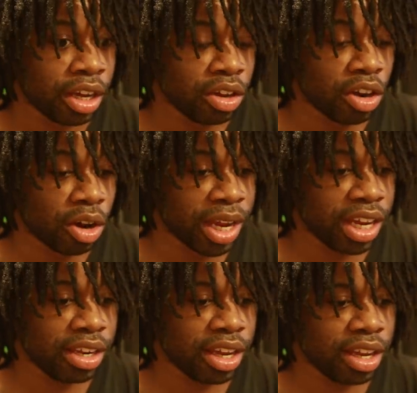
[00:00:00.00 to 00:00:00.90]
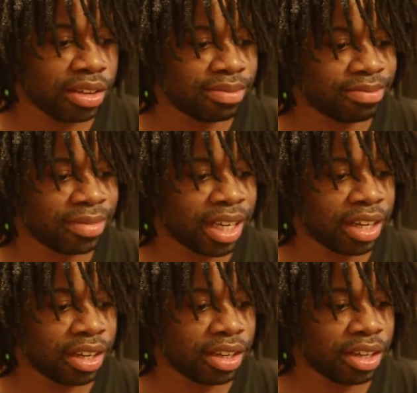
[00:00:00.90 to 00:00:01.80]
You know, he,
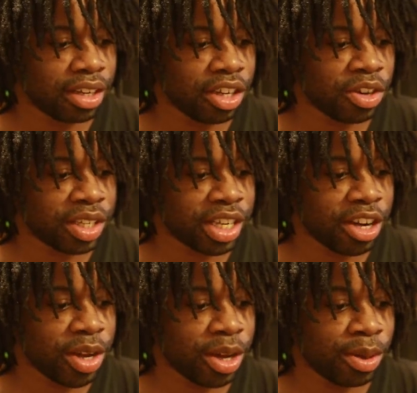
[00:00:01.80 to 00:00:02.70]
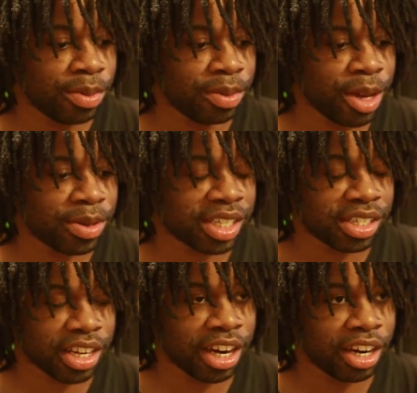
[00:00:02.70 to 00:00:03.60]
you could tell he, he was
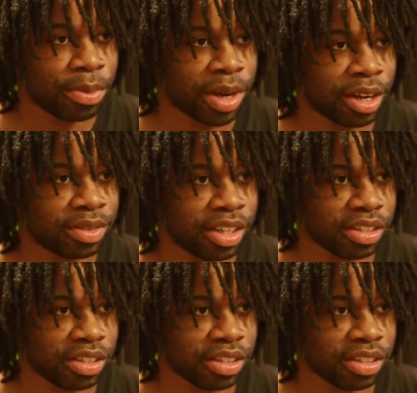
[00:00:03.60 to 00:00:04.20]
excited about the